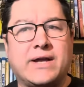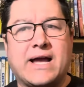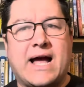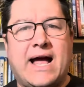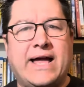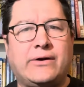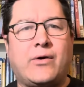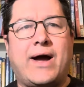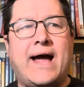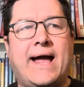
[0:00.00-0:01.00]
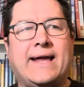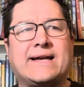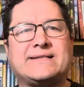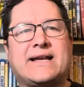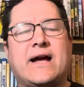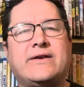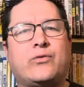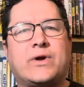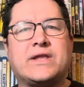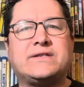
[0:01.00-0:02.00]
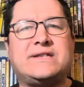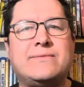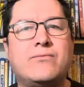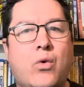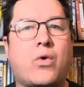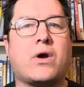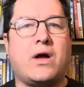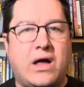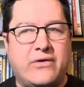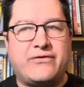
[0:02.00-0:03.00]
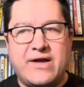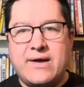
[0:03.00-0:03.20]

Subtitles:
Like, I don't know. I guess I kind of wanted to see more of